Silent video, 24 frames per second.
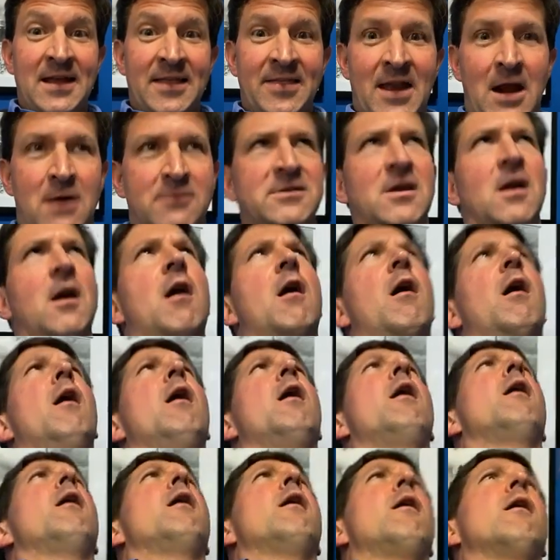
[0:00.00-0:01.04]
And then I was like,
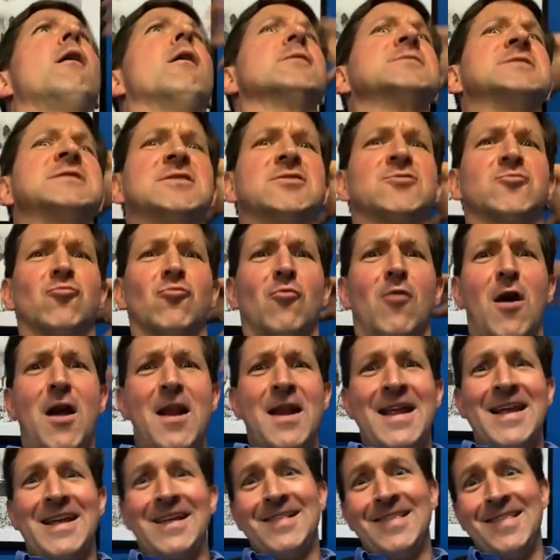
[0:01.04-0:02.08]
oh, she's
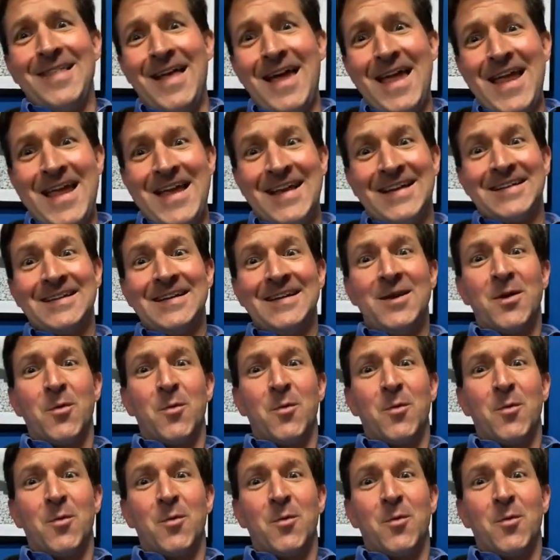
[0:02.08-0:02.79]
running late.